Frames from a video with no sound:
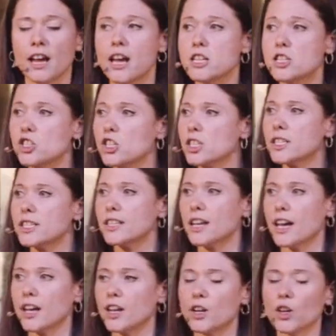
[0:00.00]
and just
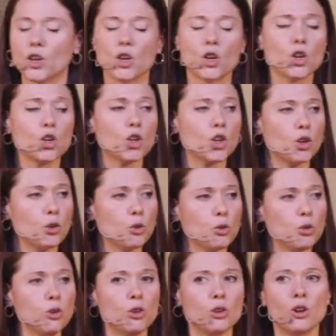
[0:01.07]
said,
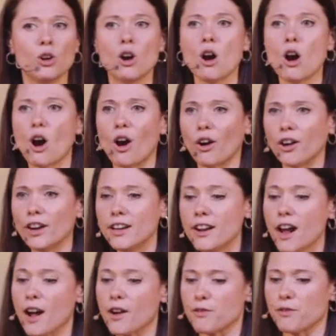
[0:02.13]
"You are
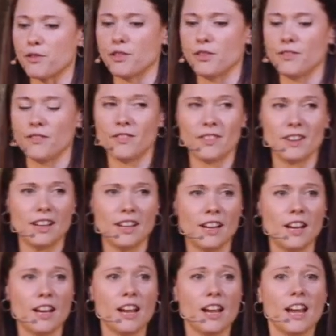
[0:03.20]
enough."
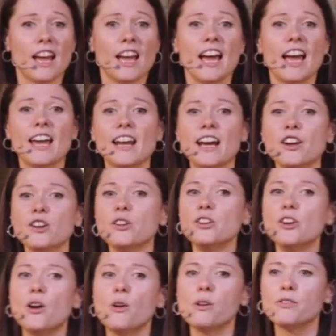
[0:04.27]
And I
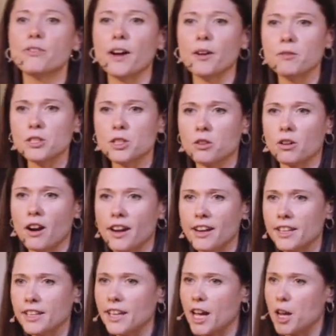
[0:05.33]
don't know if I was
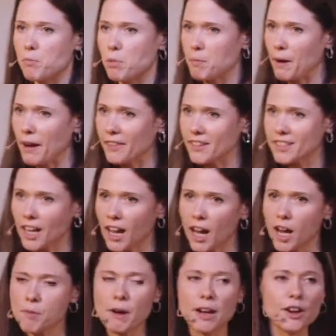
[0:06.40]
crying yet, but by the
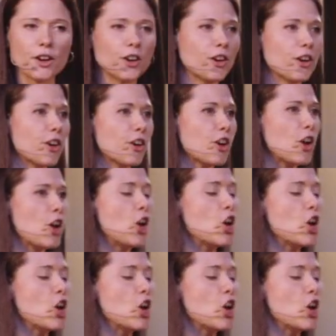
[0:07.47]
time I heard,